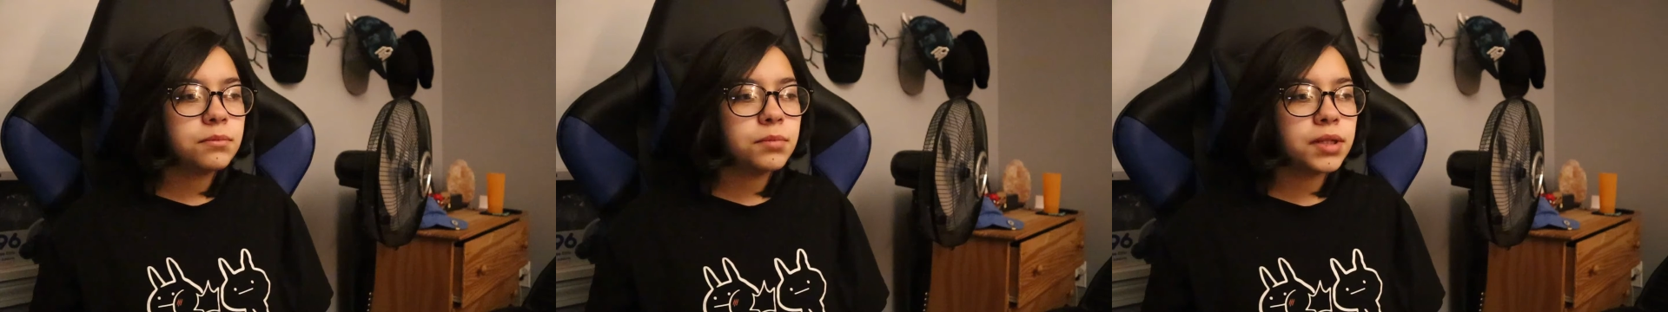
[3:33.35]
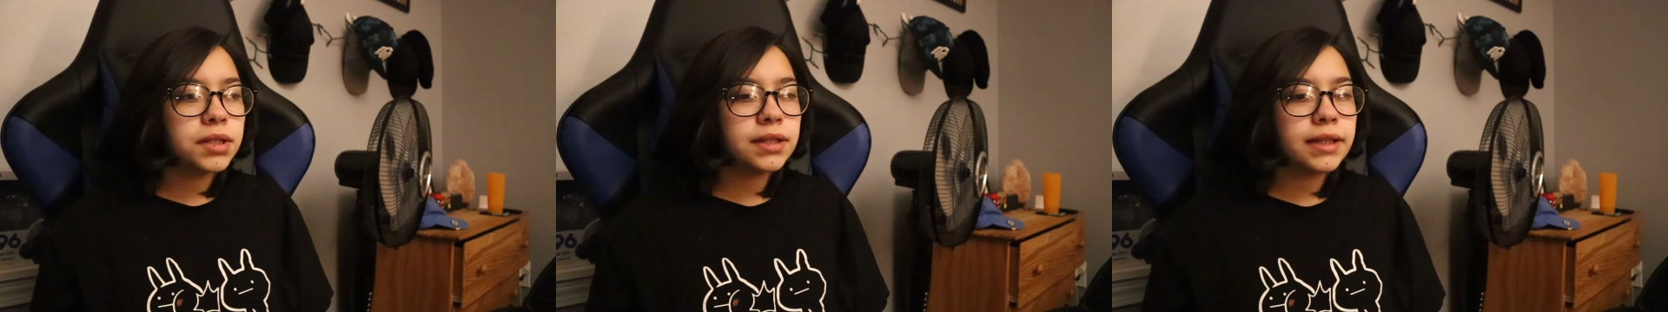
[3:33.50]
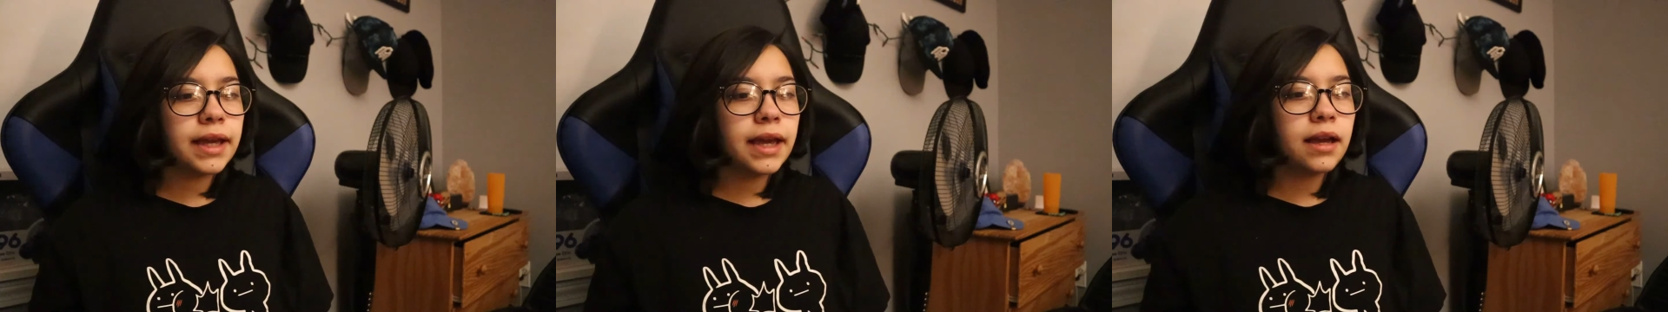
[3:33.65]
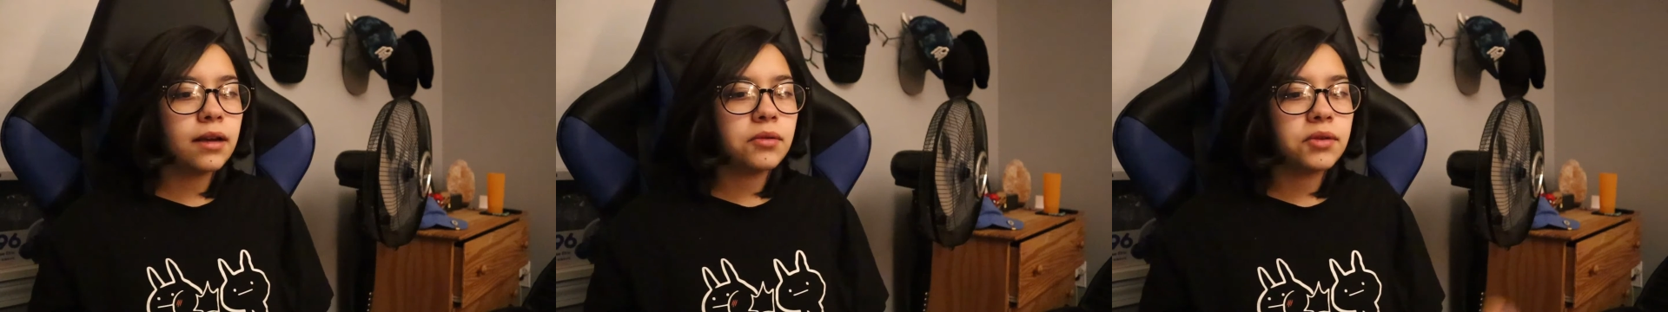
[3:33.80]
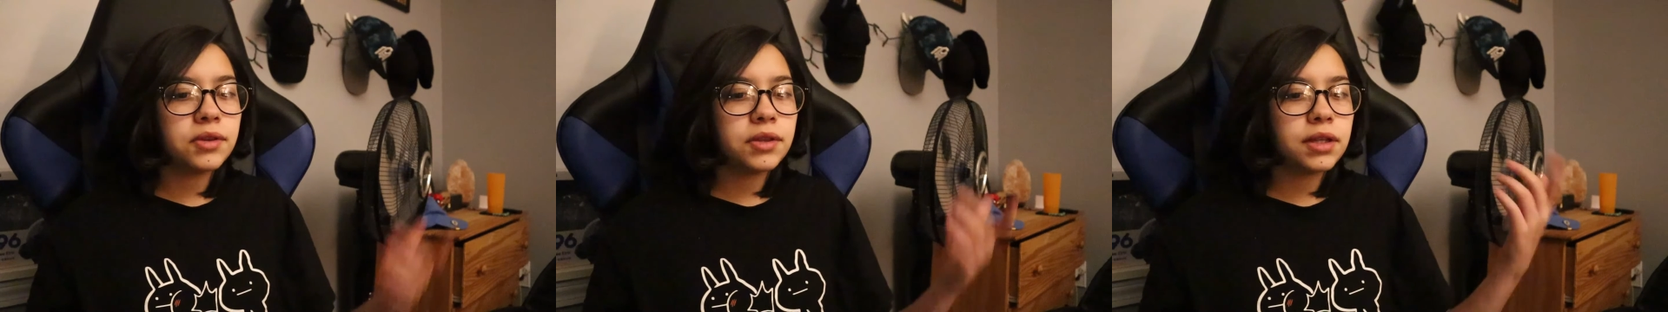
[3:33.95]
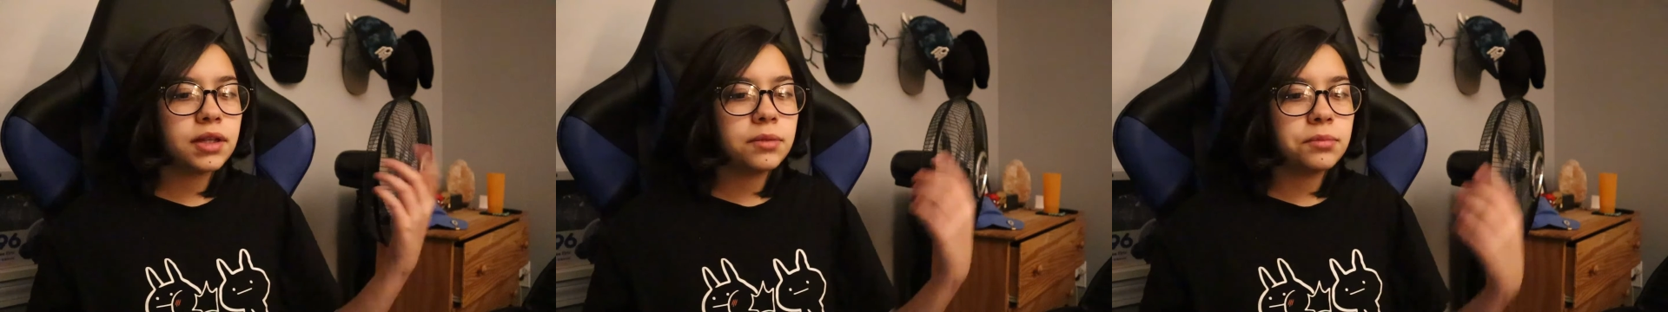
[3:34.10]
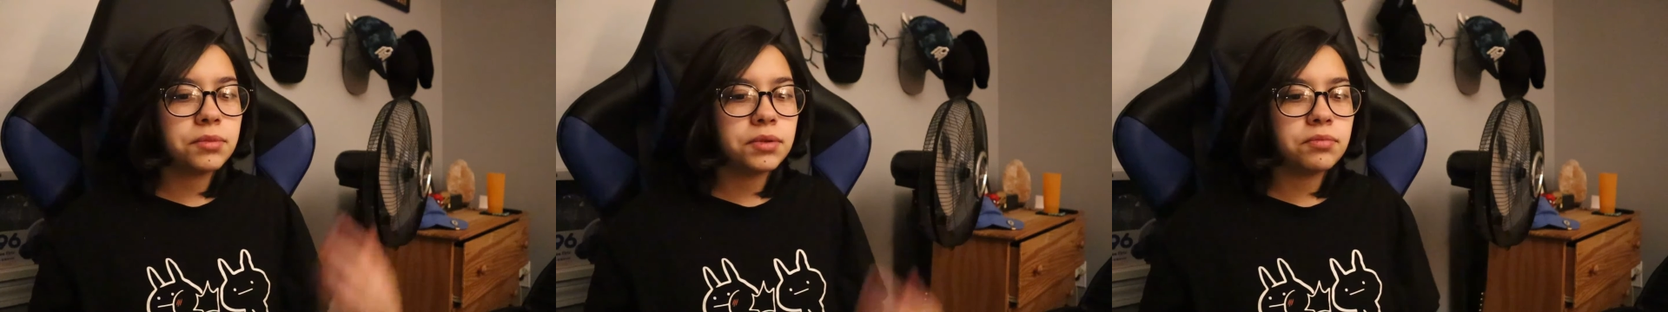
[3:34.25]
But yeah, with
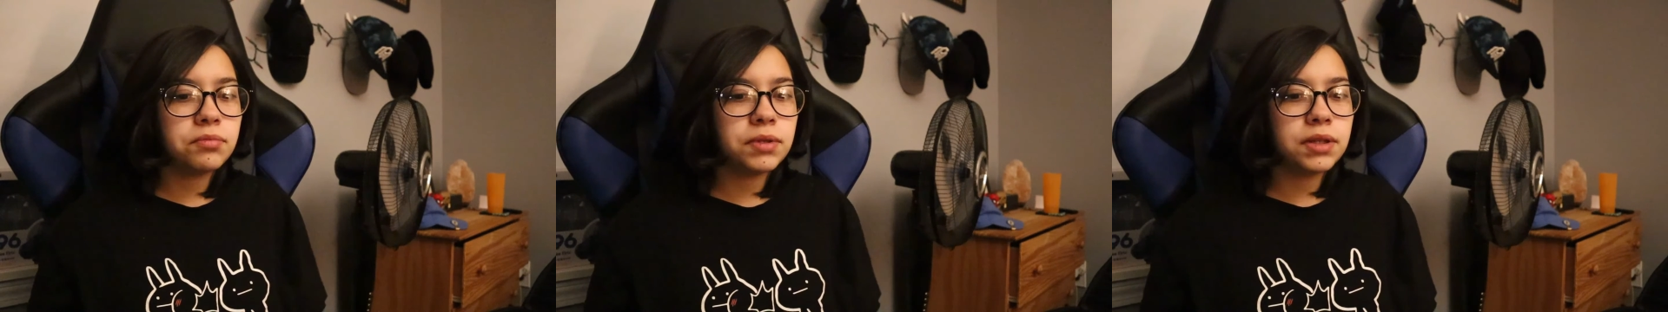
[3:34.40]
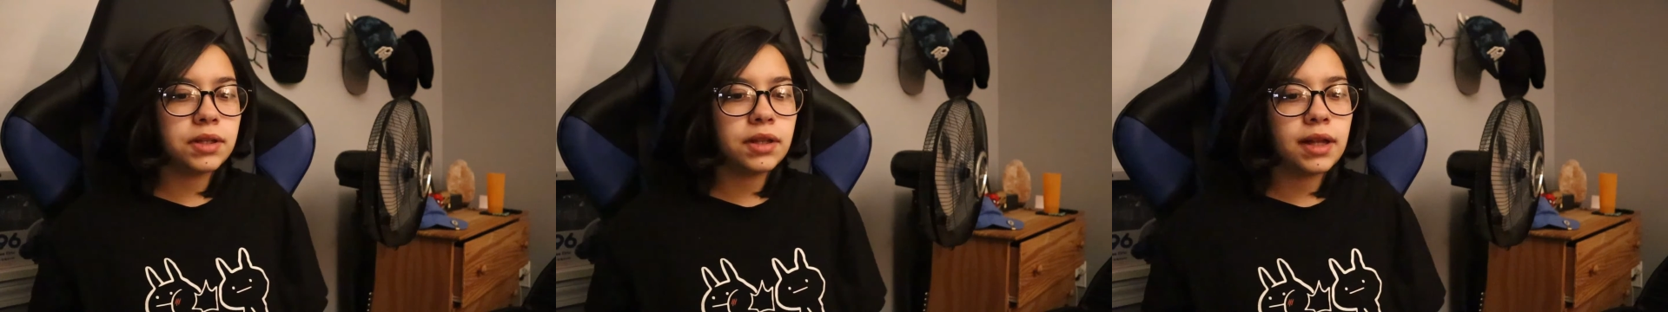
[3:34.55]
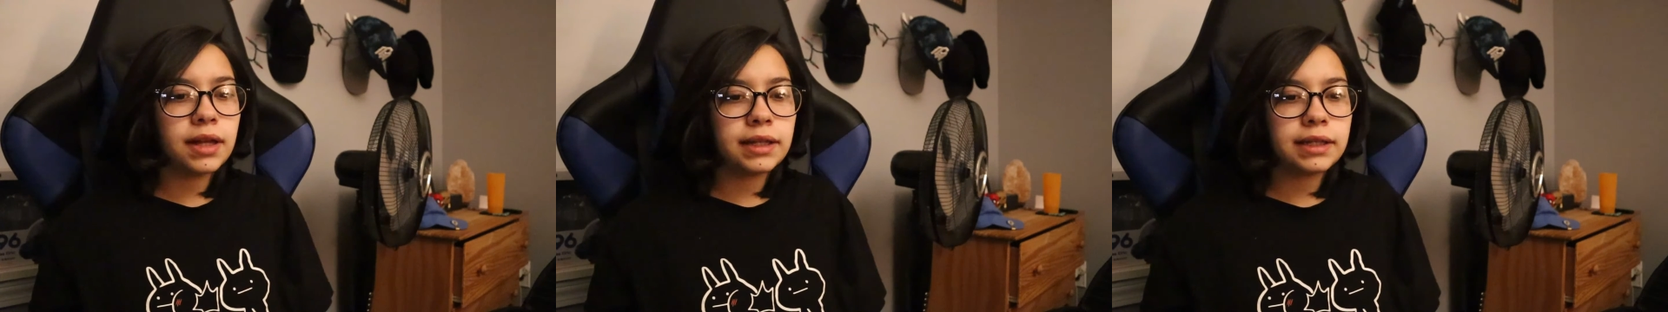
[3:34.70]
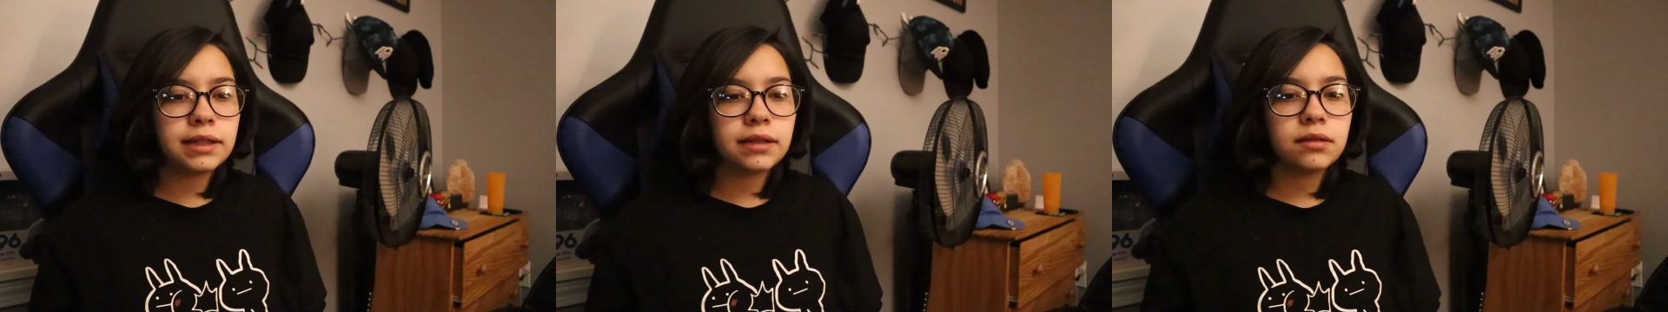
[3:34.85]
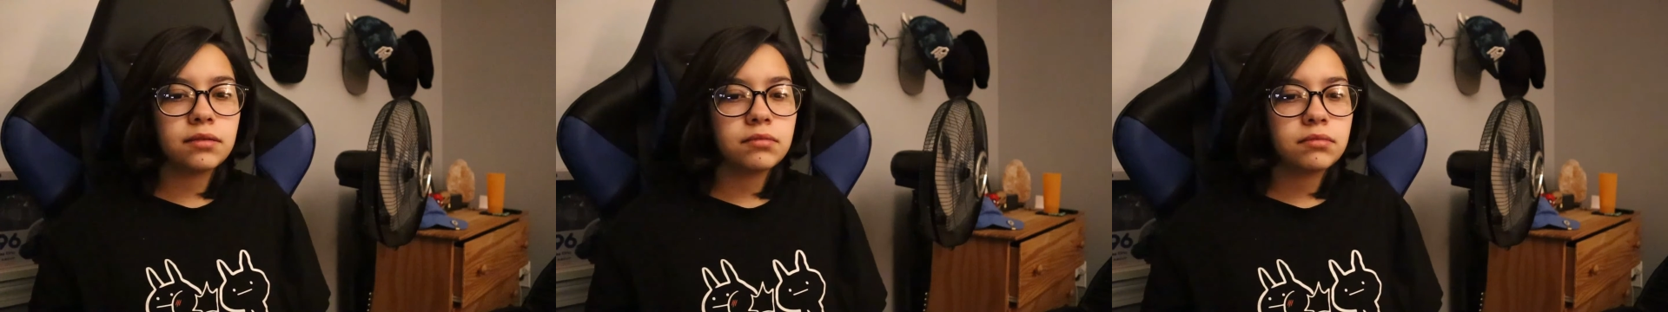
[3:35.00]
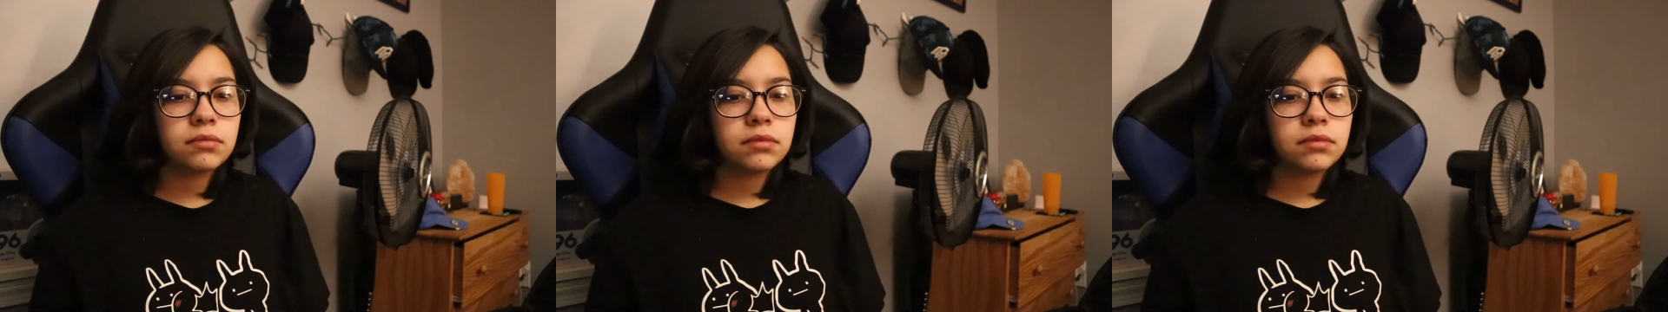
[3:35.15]
him, it'd be like,